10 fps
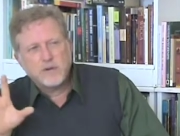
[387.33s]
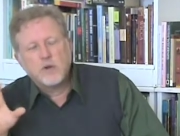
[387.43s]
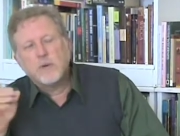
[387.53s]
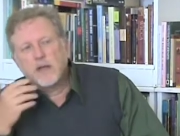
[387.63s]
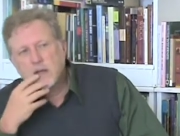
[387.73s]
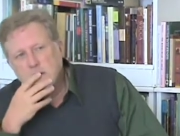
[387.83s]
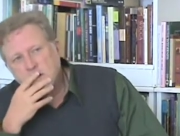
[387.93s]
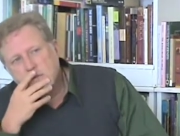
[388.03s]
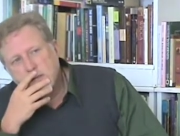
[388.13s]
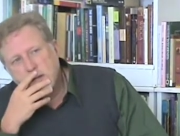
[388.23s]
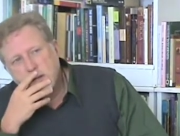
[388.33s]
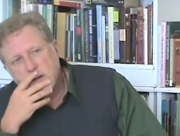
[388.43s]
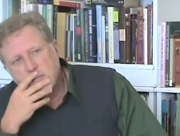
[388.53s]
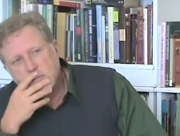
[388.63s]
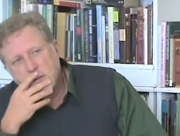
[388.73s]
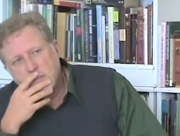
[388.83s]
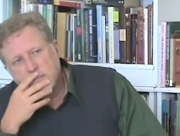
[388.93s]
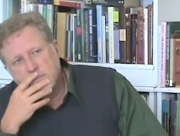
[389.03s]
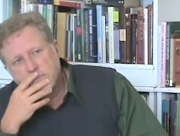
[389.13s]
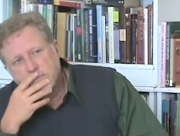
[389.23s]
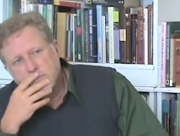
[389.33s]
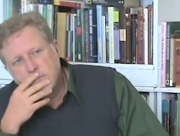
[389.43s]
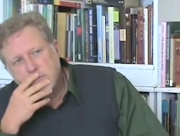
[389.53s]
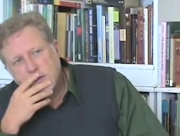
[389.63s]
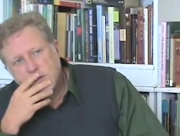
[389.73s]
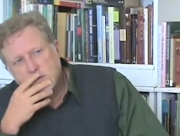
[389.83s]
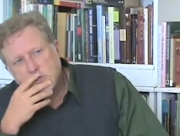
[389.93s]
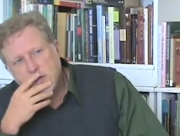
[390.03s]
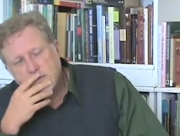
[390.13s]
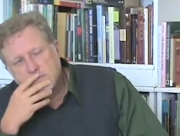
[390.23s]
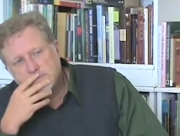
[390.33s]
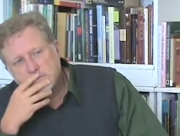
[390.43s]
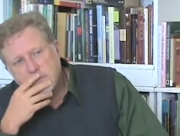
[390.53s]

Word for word: to go back and deal with that kind of uh, stuff.